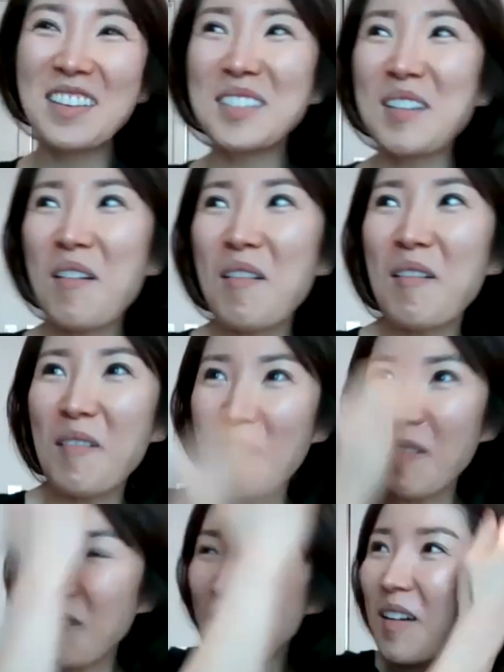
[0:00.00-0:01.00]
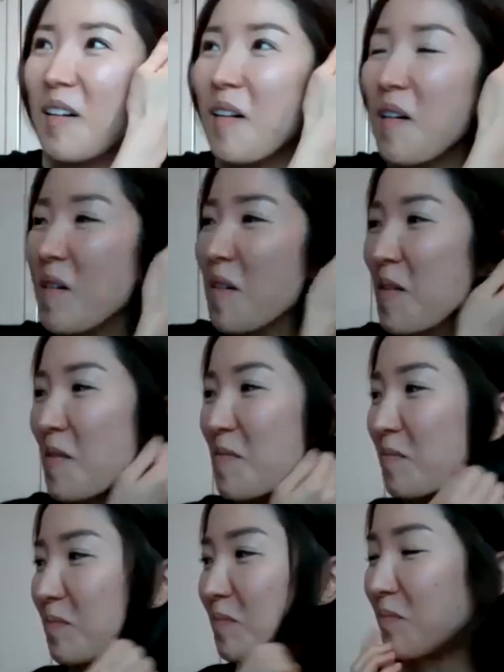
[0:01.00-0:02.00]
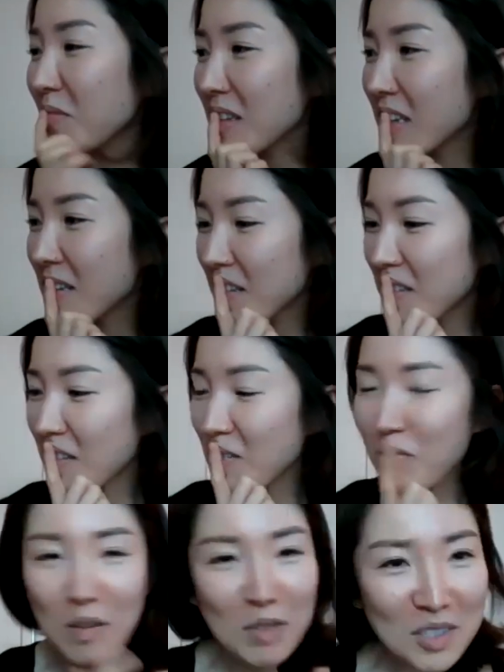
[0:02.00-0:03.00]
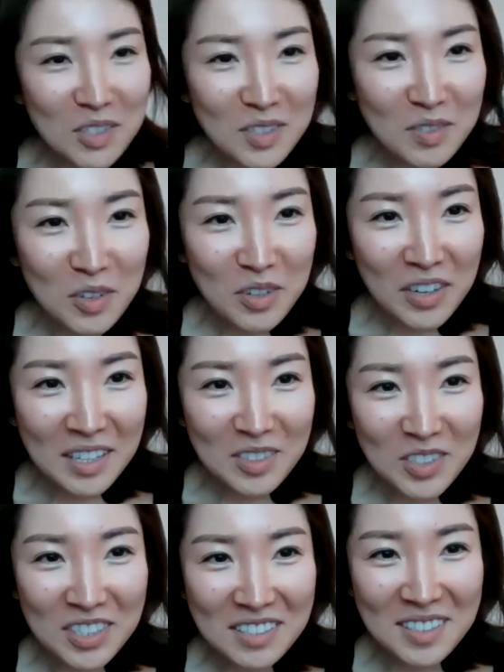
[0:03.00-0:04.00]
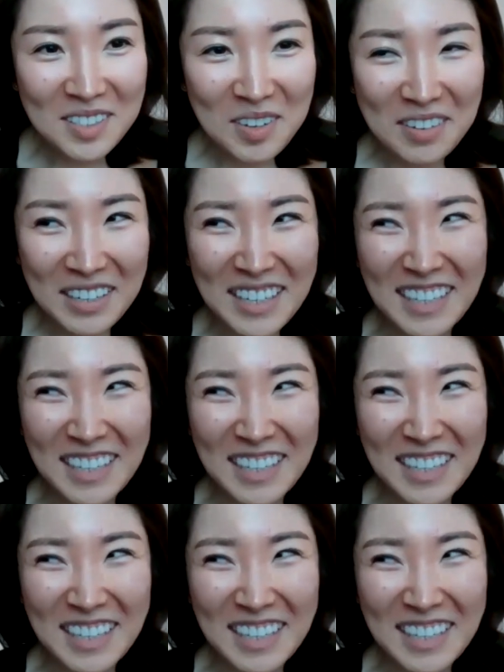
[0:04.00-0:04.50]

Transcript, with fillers: so um what was your question? Sorry.